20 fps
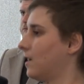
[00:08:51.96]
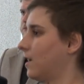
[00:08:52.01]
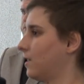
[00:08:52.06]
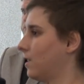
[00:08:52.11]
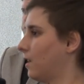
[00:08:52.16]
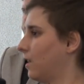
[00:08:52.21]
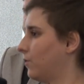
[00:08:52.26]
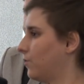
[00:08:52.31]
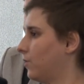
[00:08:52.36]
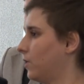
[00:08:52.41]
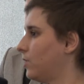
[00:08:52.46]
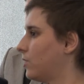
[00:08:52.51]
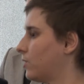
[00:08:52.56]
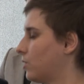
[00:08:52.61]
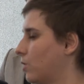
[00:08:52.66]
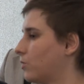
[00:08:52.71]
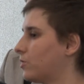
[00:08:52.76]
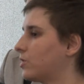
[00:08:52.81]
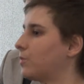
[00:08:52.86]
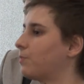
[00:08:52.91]
enough. It's
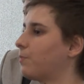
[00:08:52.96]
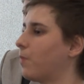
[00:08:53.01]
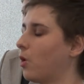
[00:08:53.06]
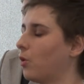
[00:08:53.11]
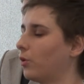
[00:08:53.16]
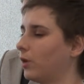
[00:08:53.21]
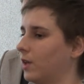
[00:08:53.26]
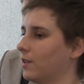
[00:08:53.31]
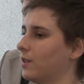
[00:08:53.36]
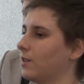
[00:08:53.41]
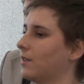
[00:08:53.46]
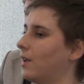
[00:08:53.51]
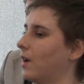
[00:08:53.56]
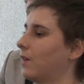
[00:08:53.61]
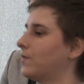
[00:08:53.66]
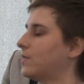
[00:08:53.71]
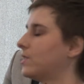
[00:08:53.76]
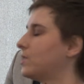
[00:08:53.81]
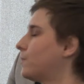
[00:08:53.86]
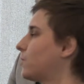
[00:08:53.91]
not spoken
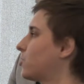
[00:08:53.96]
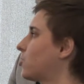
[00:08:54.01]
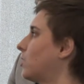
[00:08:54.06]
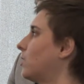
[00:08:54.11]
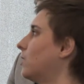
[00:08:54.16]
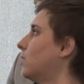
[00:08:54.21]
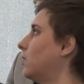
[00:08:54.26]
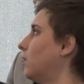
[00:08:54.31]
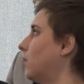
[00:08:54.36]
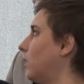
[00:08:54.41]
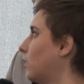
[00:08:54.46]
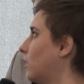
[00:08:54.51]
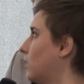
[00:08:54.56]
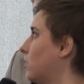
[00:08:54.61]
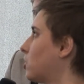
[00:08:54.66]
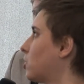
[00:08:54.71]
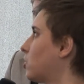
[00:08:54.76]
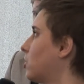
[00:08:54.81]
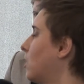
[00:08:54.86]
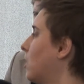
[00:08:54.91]
enough, especially in
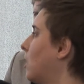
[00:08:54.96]
English,